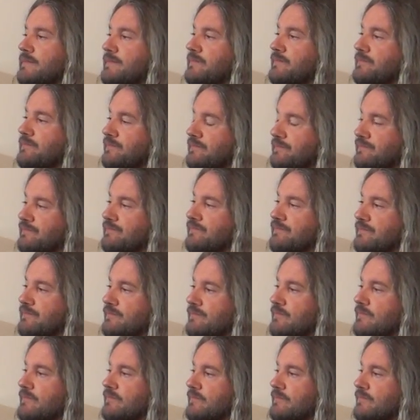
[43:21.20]

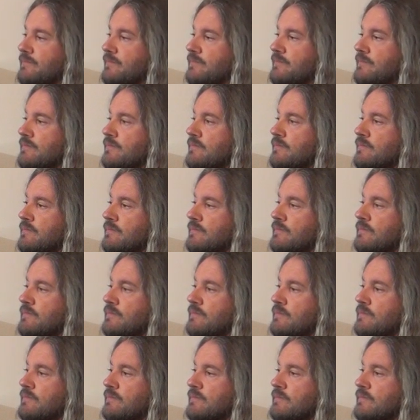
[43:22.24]

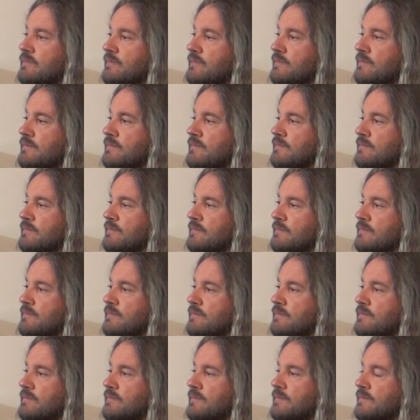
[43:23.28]

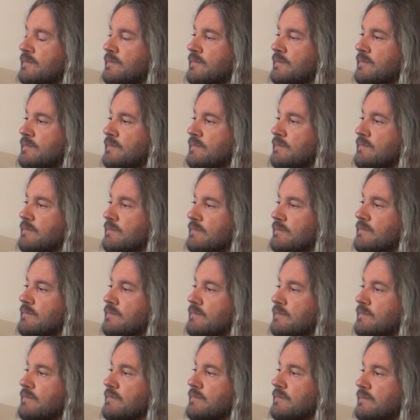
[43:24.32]

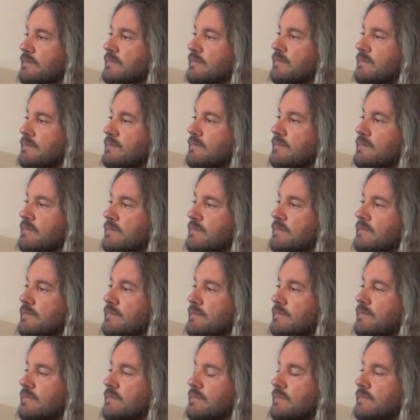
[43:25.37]

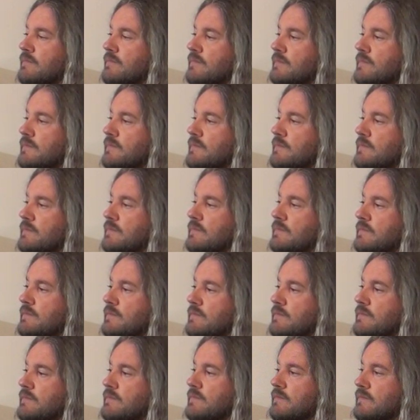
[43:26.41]

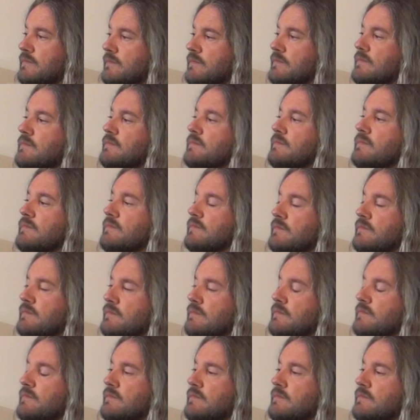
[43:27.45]
(silent)